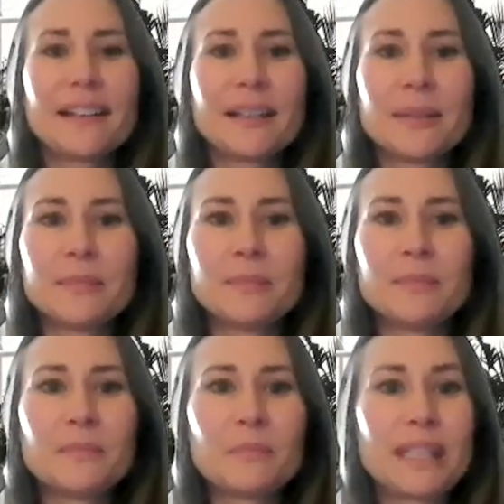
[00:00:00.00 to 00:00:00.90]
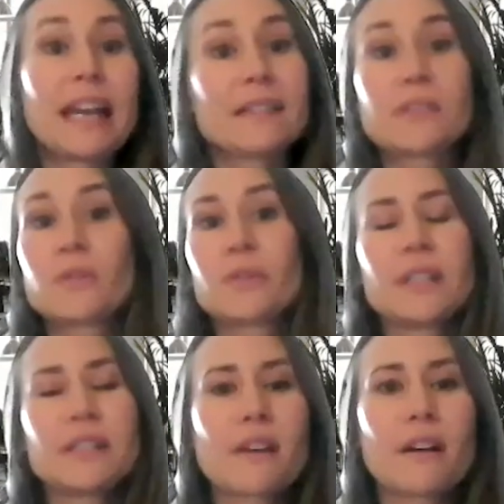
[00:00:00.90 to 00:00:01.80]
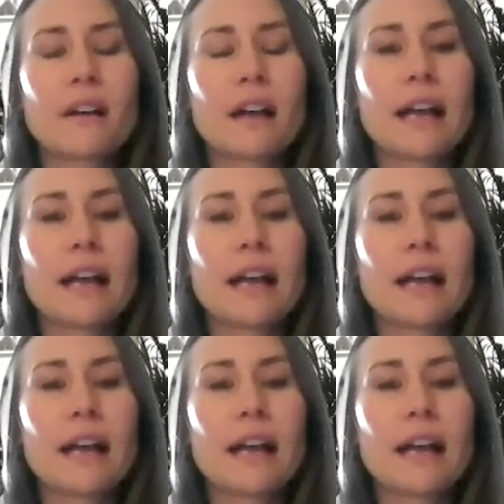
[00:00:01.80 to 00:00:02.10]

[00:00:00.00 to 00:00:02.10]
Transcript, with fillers: Um, but yeah, certainly saw